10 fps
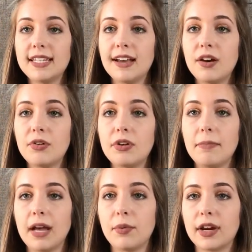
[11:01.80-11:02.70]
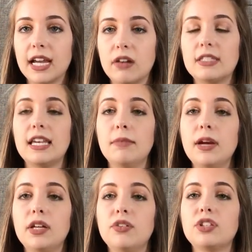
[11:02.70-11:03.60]
I write down my workouts
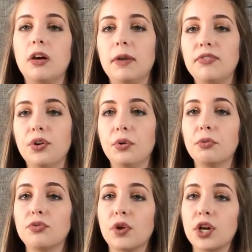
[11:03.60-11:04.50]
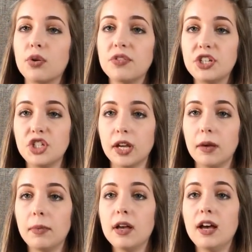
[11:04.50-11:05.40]
in my notes on my phone before I go into the
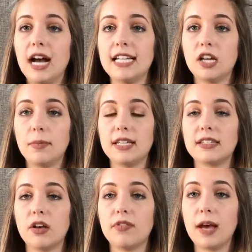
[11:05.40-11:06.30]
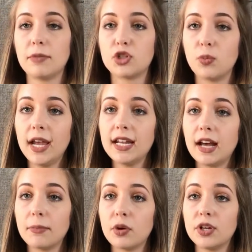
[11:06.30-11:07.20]
gym. I tell myself how much
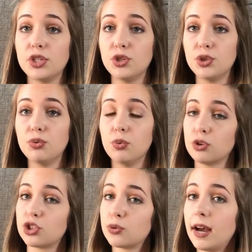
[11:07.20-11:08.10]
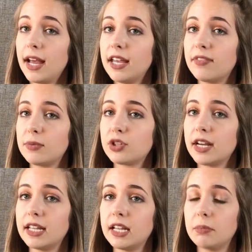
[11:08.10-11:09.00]
weight I'm going to do or try if
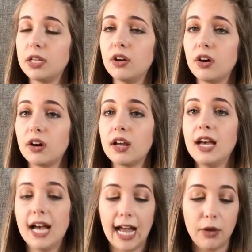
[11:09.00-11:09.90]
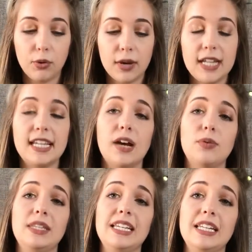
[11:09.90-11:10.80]
I'm trying to hit a PR. I will write
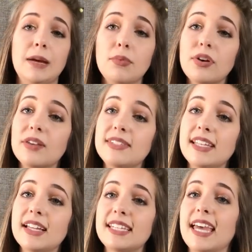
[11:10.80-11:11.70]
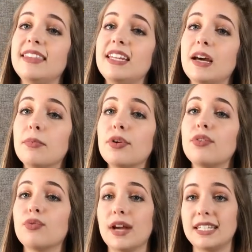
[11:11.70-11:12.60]
down the number of sets and the
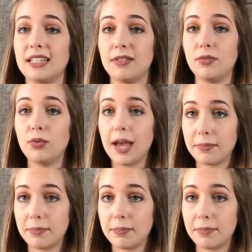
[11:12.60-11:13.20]
number of reps